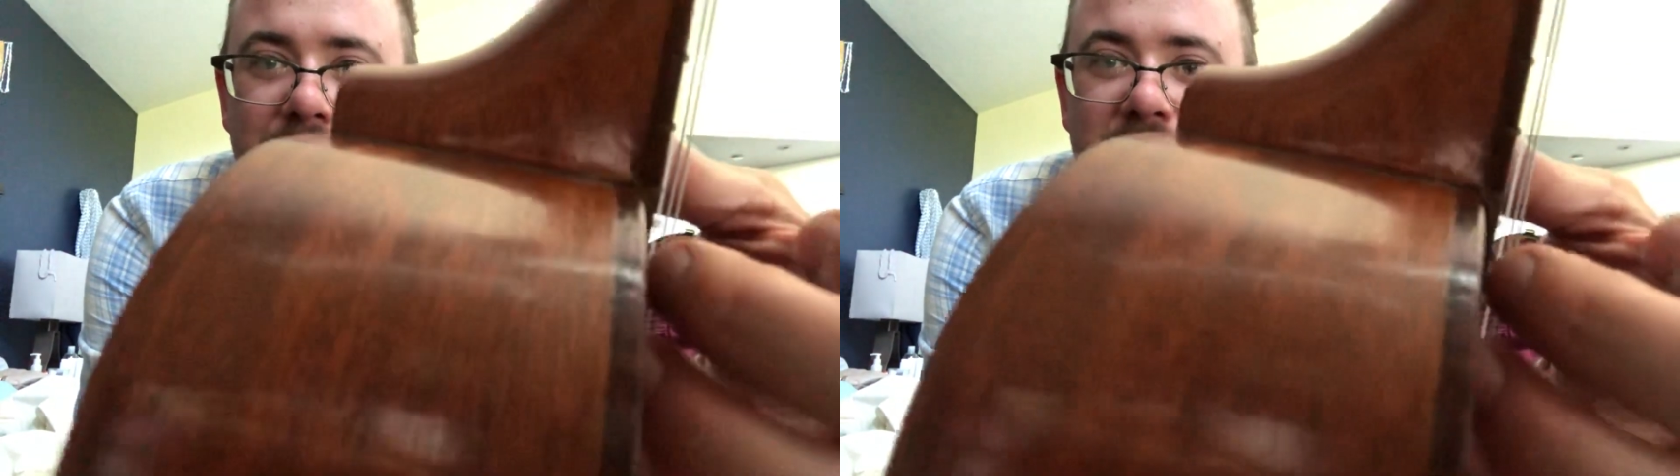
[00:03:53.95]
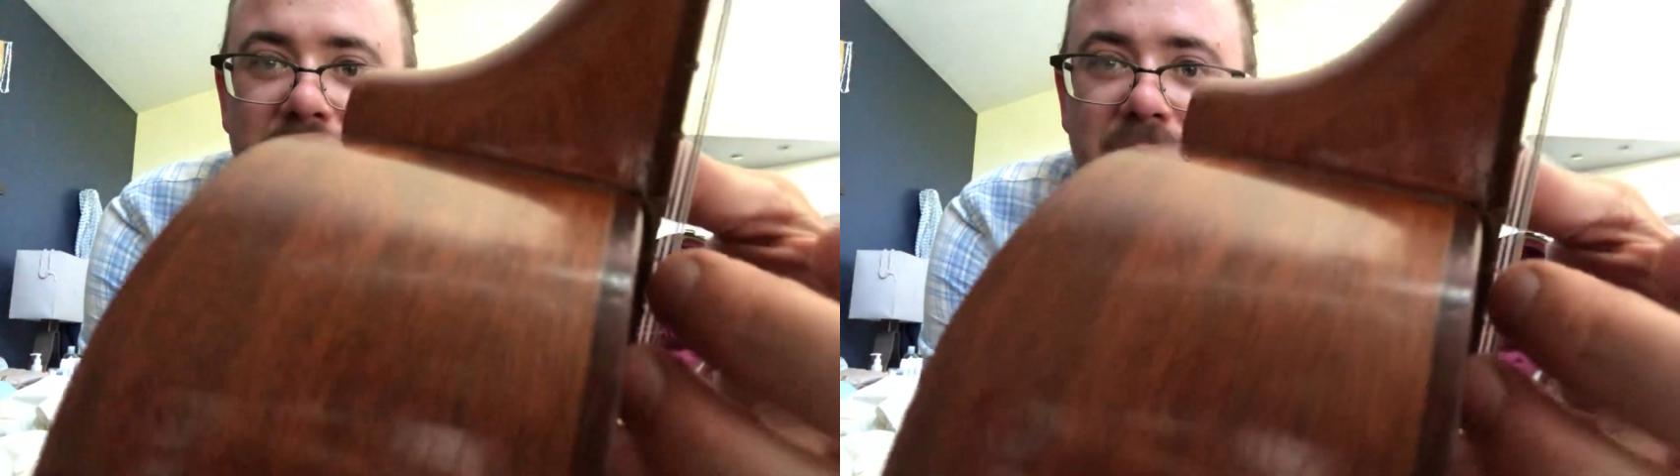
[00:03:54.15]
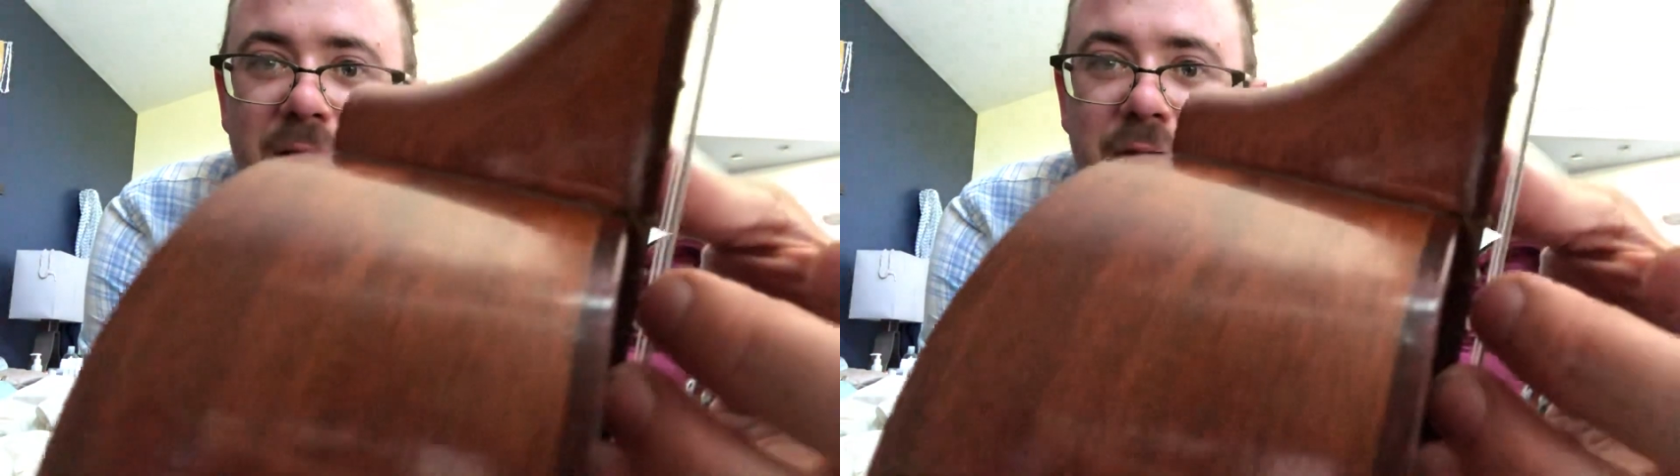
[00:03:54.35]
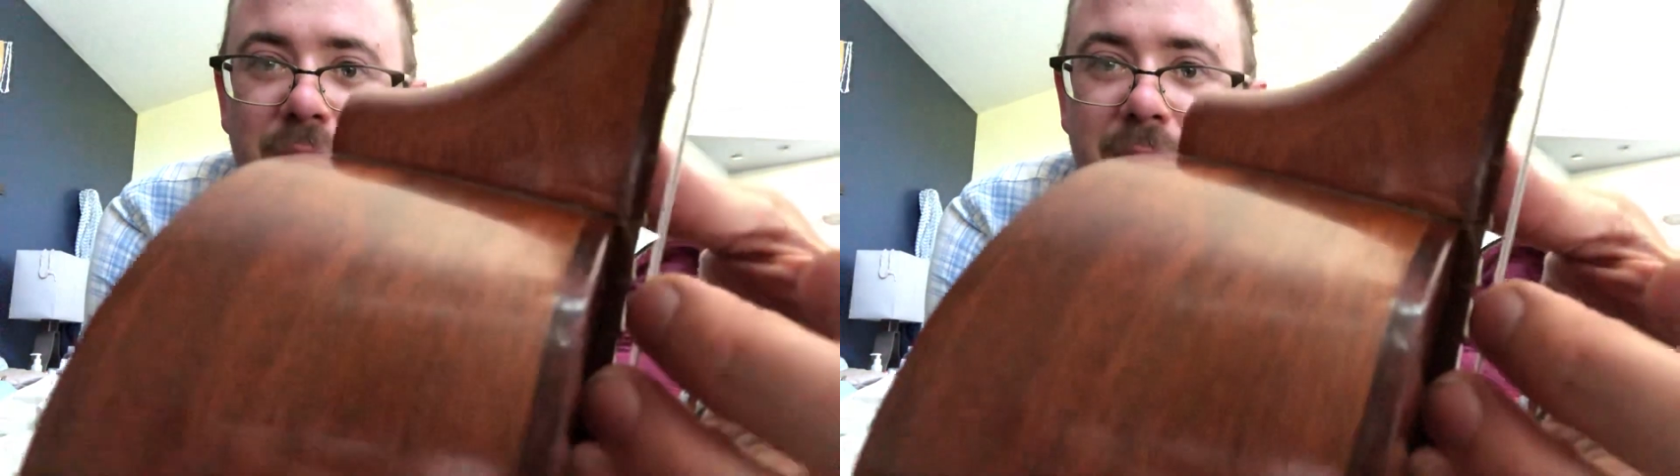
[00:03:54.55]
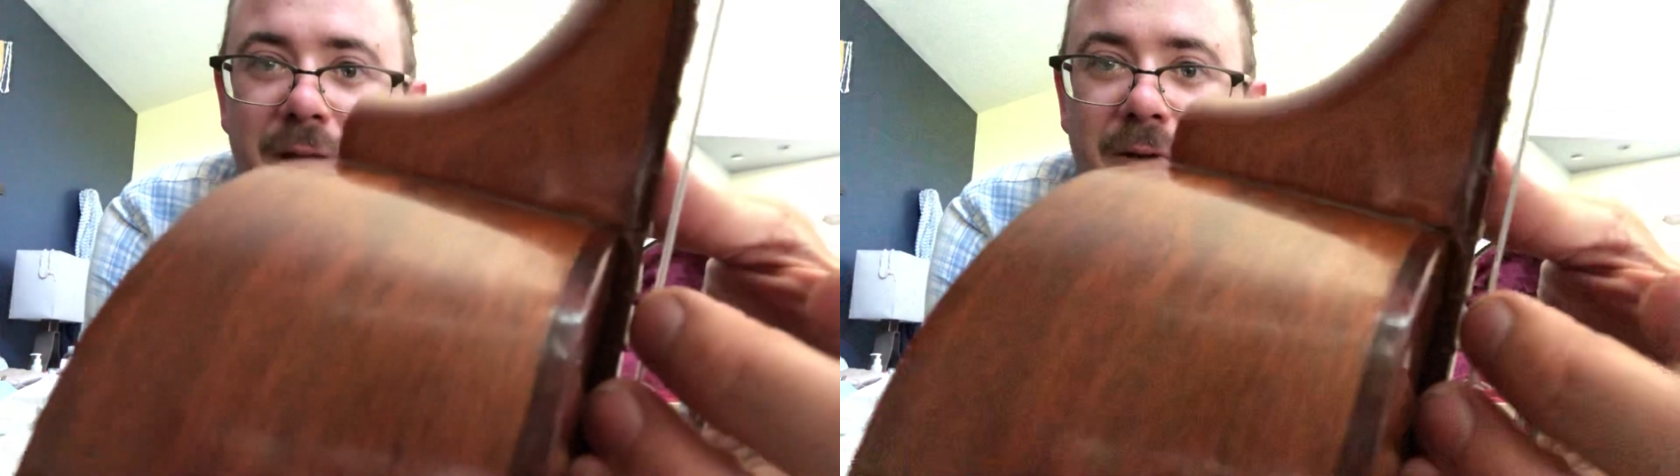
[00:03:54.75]
just in the
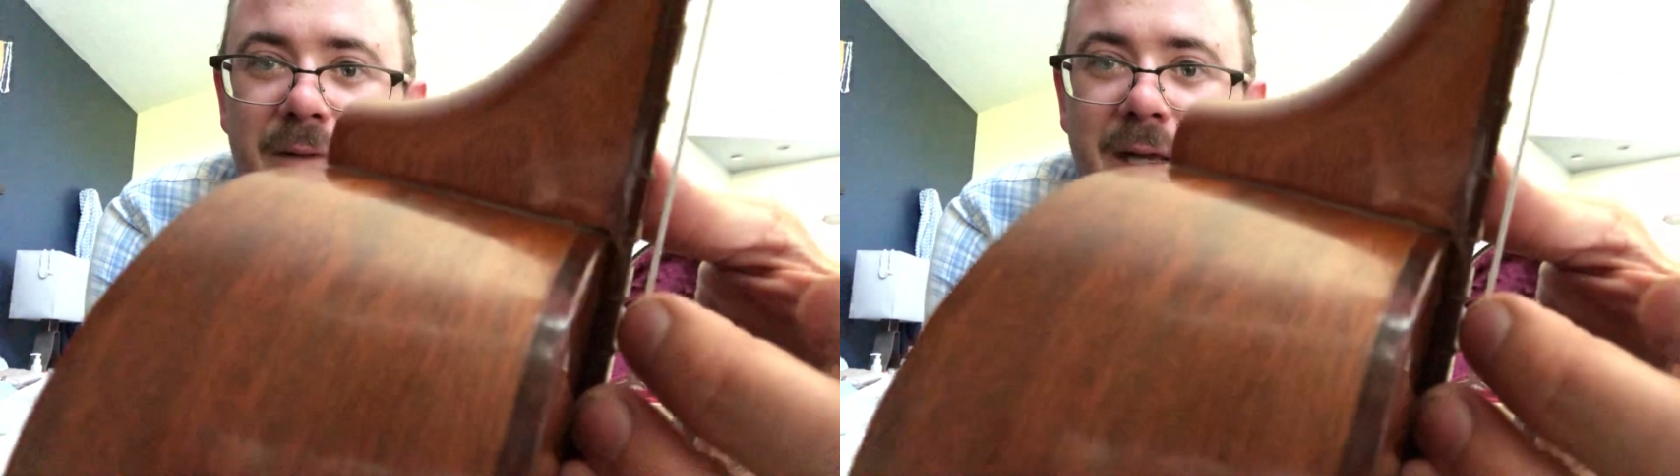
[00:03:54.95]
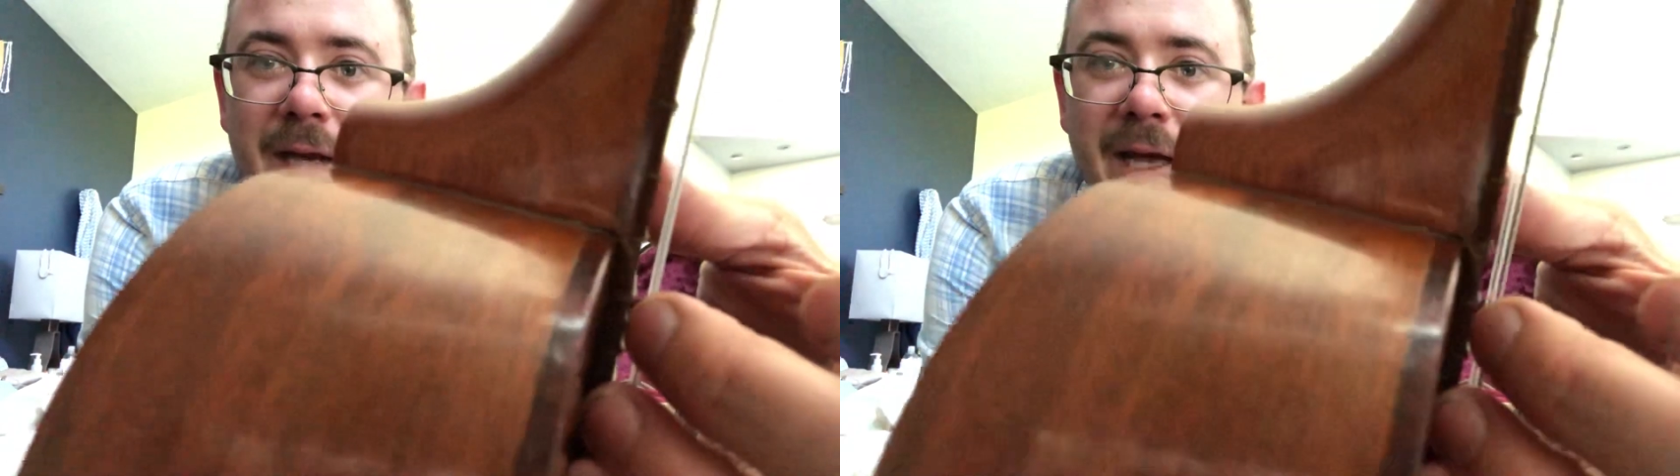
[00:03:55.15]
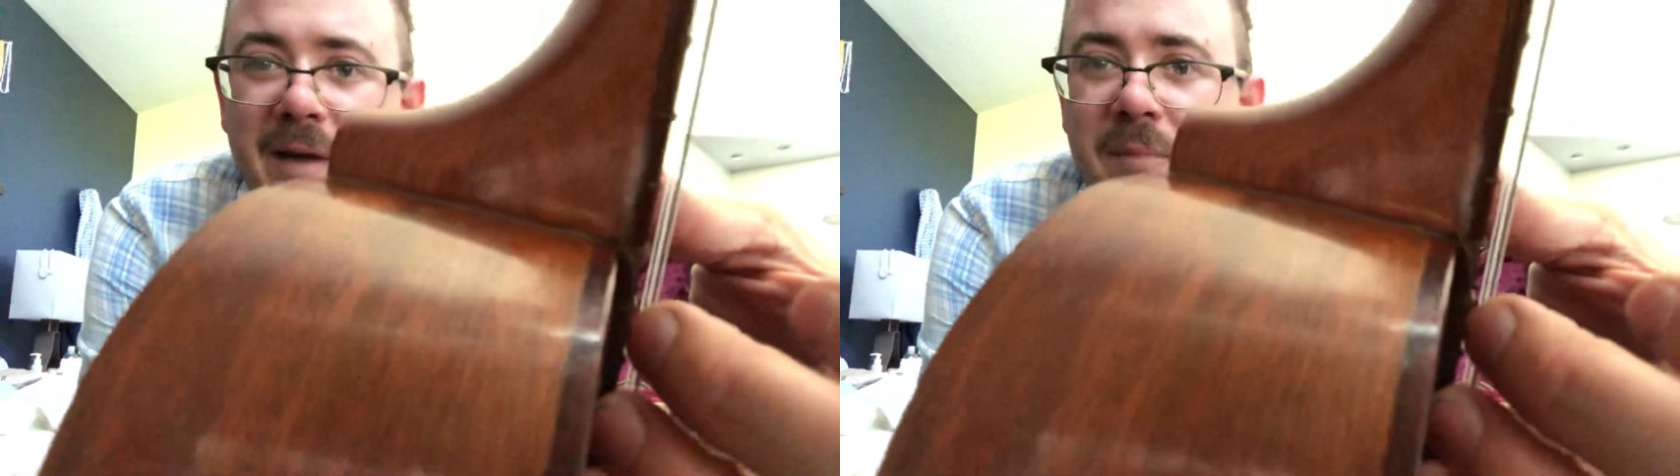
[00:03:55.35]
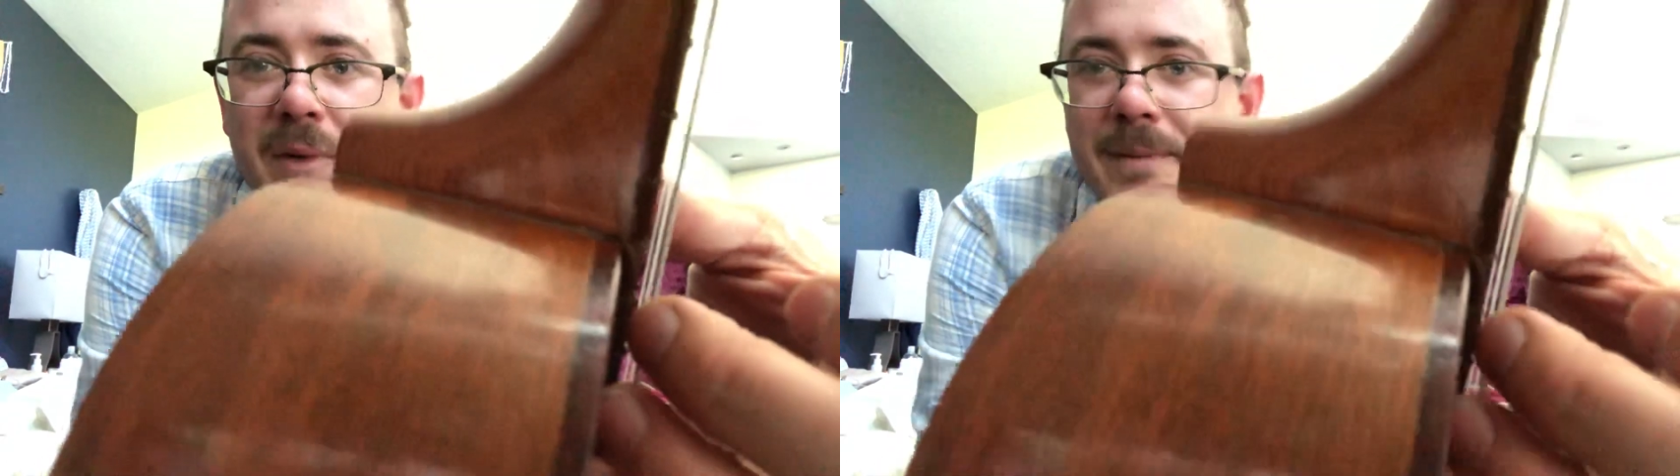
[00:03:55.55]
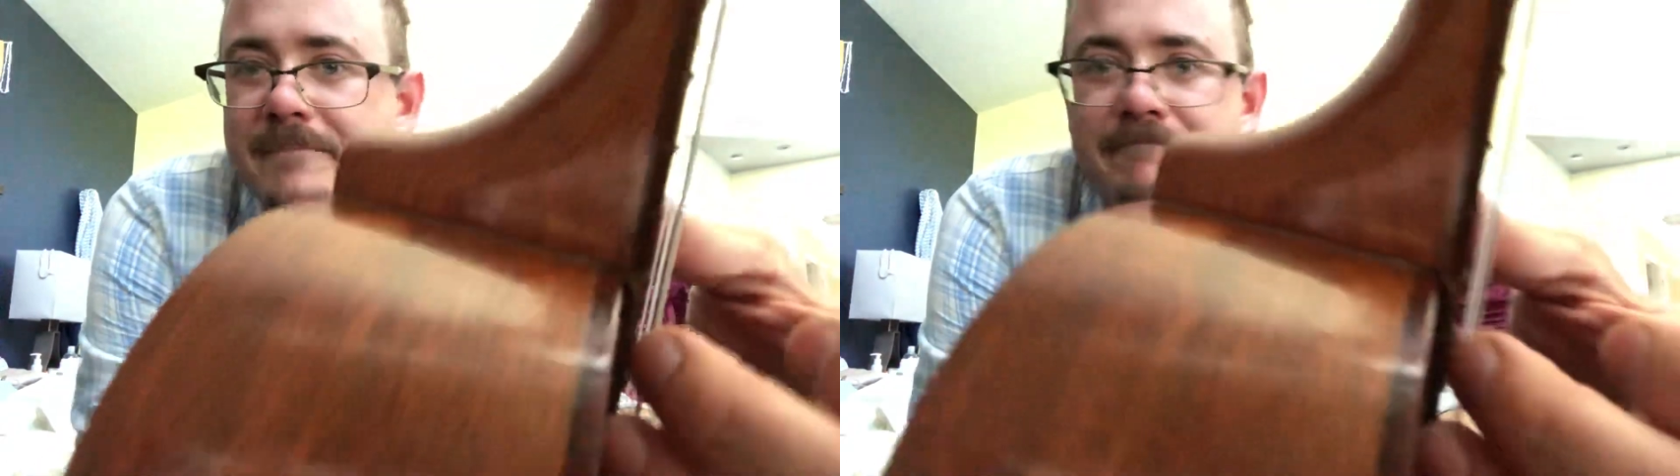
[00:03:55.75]
join there with the neck,
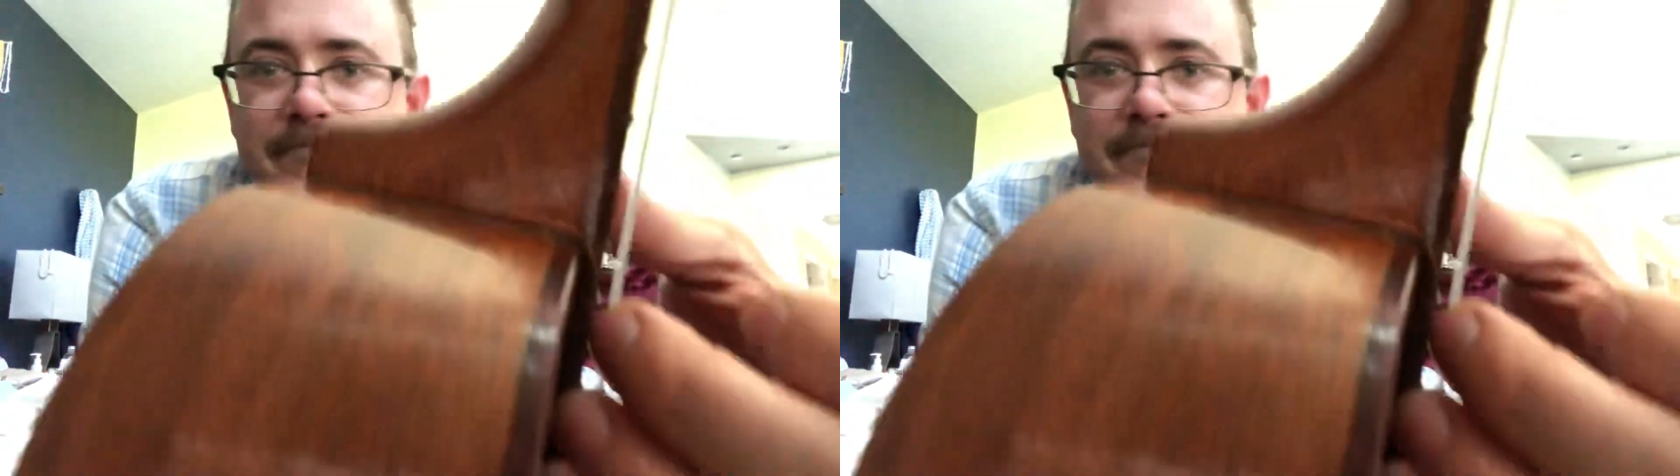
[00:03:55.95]
but